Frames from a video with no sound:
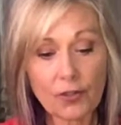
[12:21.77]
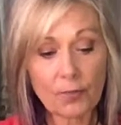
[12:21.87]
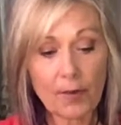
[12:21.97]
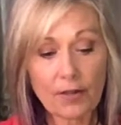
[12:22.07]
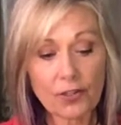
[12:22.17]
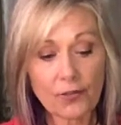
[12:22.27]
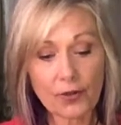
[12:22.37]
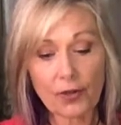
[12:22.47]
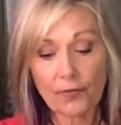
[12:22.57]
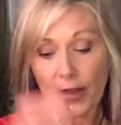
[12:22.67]
too much for
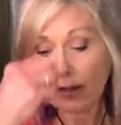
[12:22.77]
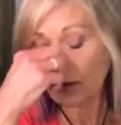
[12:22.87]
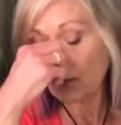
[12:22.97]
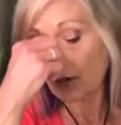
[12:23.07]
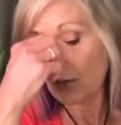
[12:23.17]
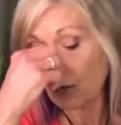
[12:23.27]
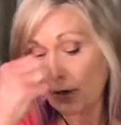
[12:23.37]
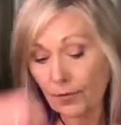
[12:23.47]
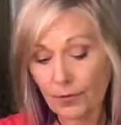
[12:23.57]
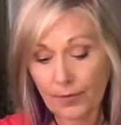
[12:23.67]
your value and your
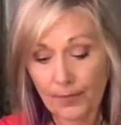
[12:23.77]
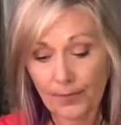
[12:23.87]
worth,